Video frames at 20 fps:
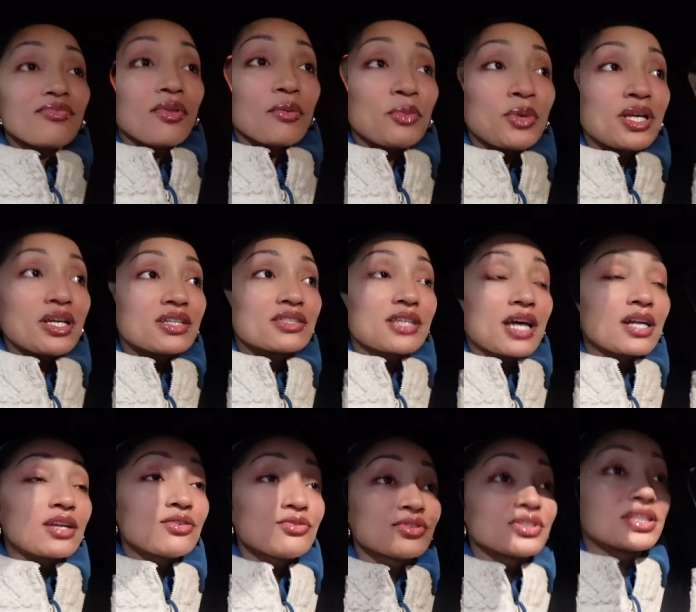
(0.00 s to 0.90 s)
because I
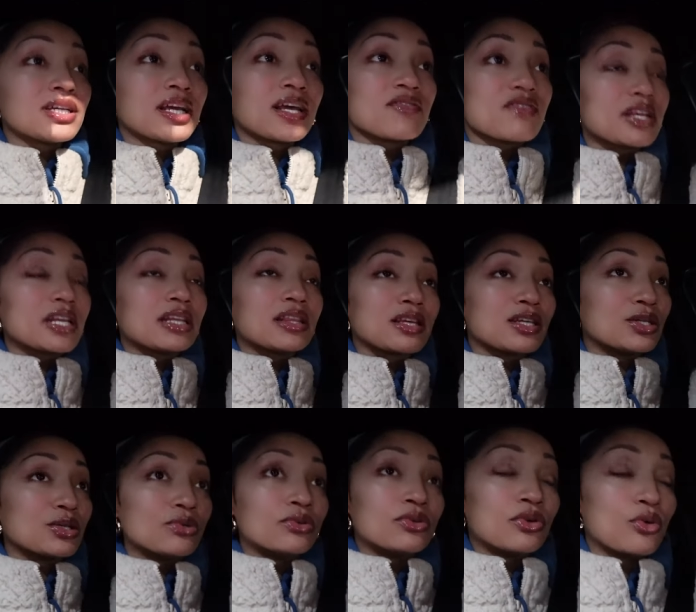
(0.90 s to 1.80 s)
don't really have anything
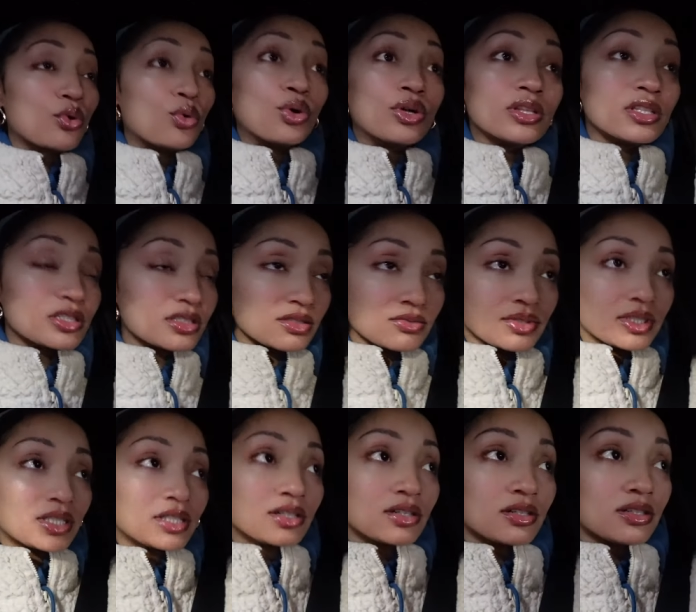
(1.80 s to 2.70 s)
going on this week,
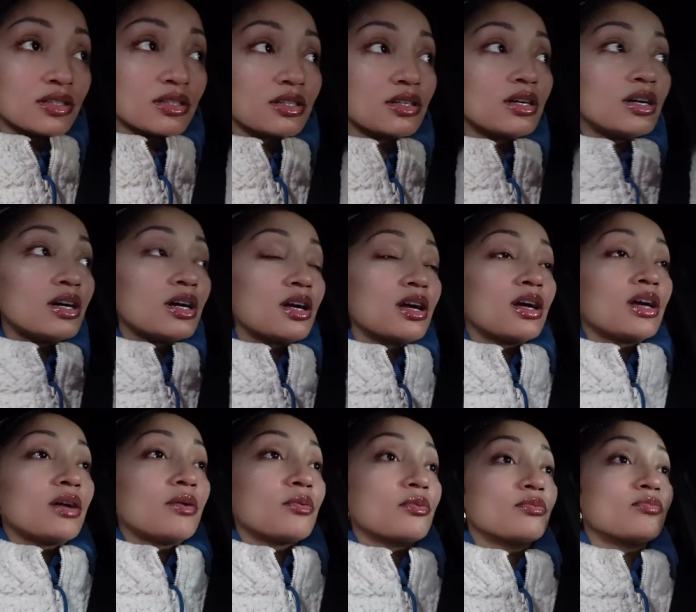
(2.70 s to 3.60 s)
y'all.
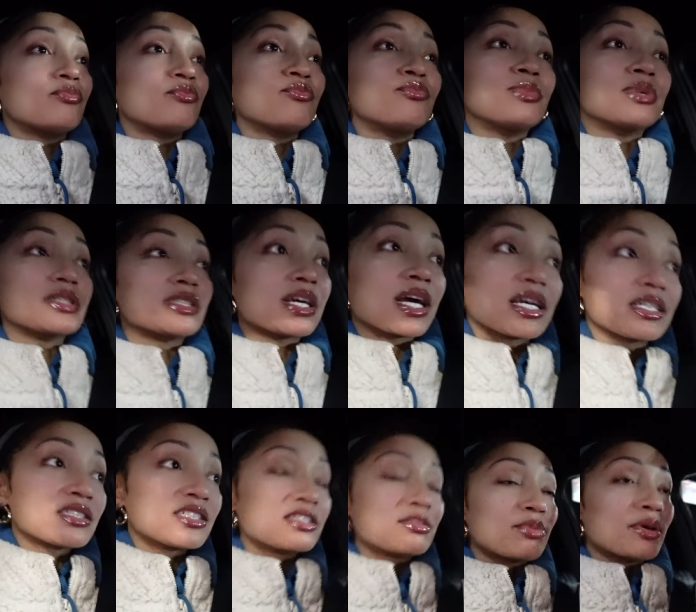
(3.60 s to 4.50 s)
Besides
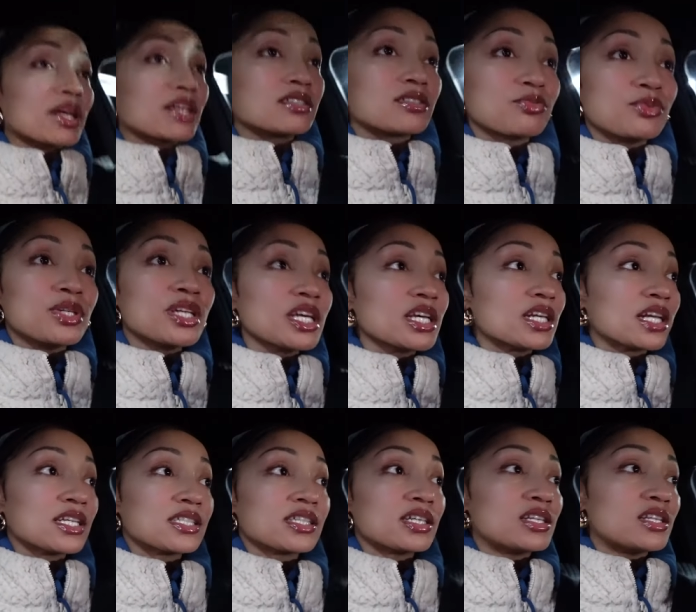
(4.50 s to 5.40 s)
this past weekend
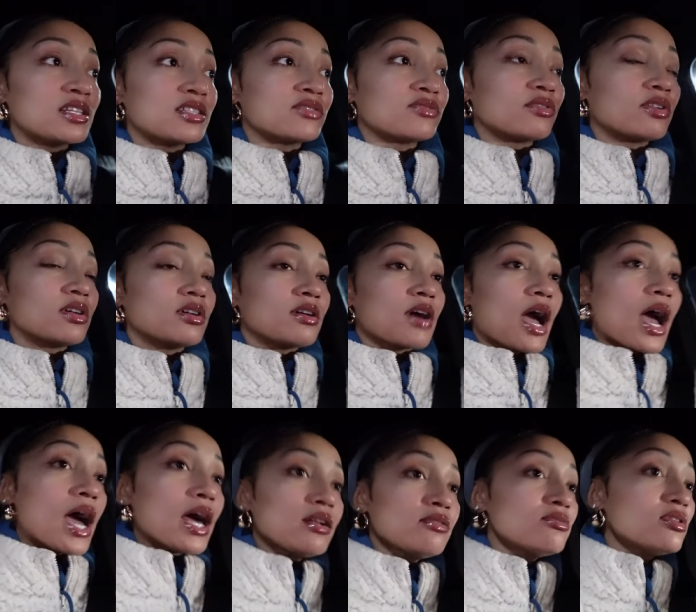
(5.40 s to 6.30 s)
that's in this vlog,
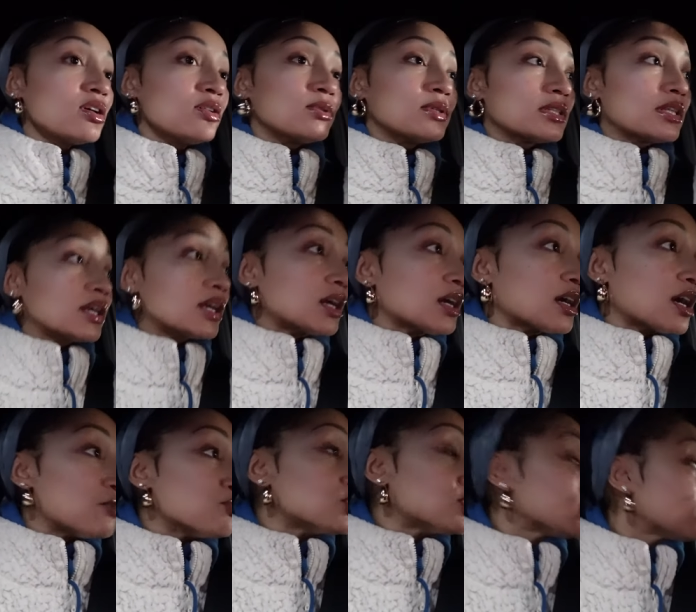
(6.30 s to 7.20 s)
I don't know what the heck
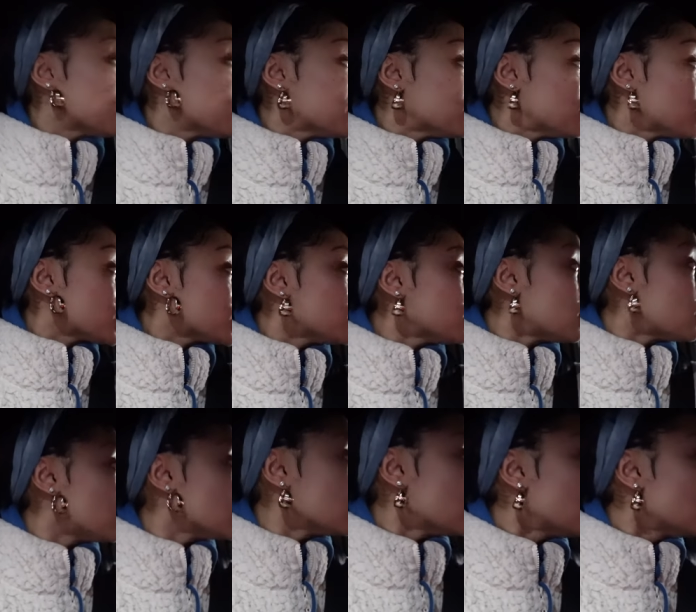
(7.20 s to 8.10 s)
I'm gonna be bringing
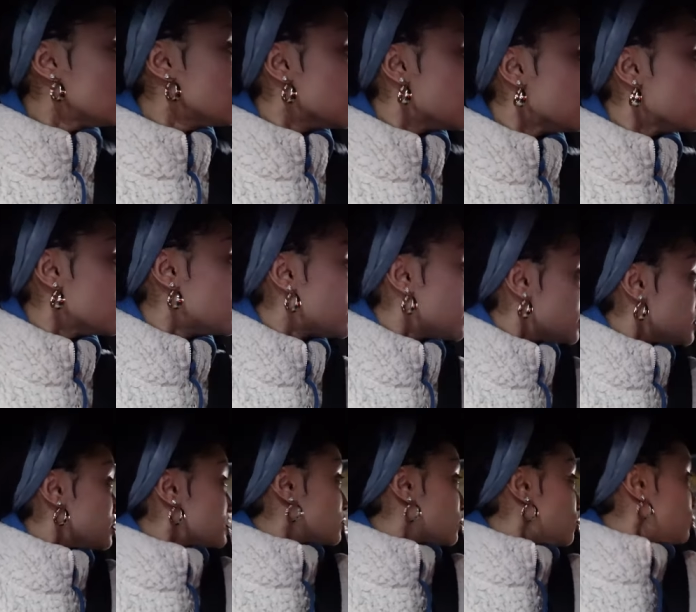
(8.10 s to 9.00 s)
y'all along on
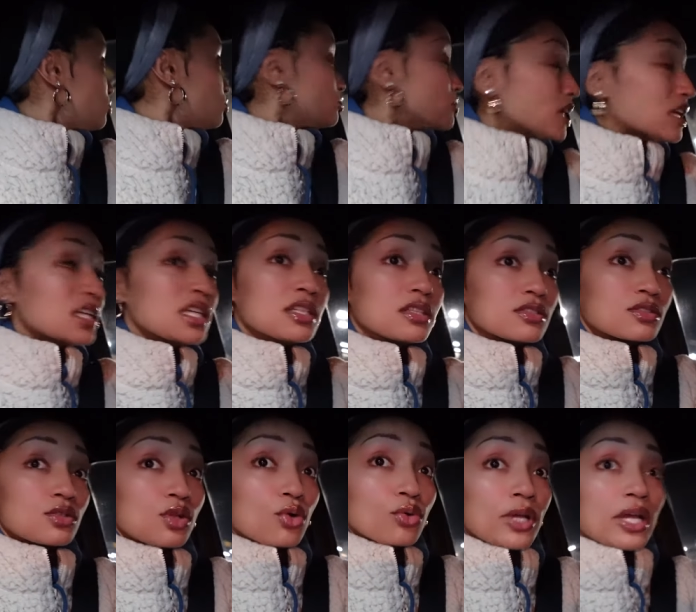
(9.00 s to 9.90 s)
because, ooh, they need to
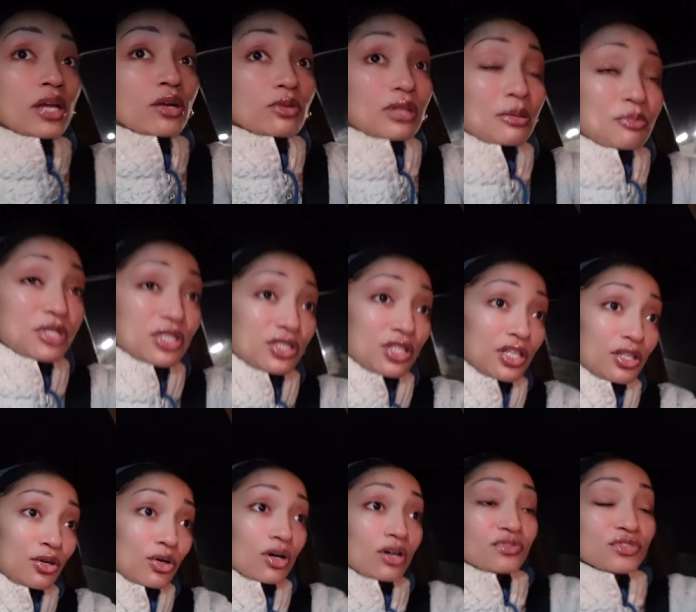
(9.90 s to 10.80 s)
slow down. Let me take
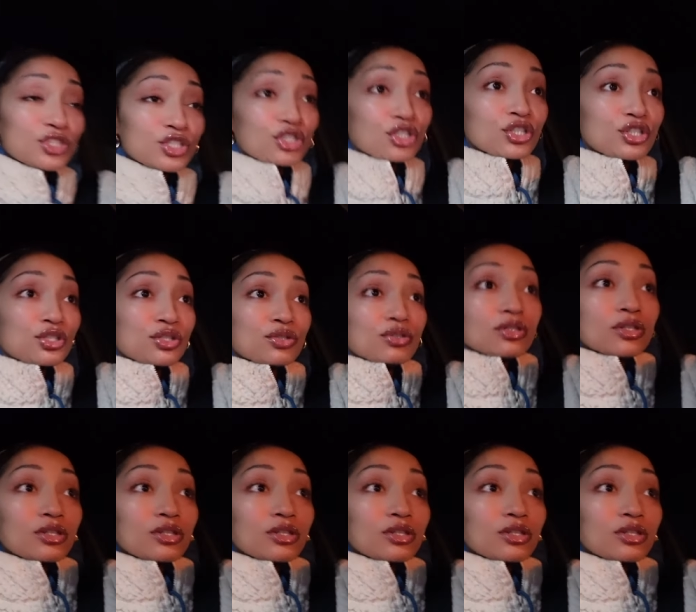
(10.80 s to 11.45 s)
off, skirt.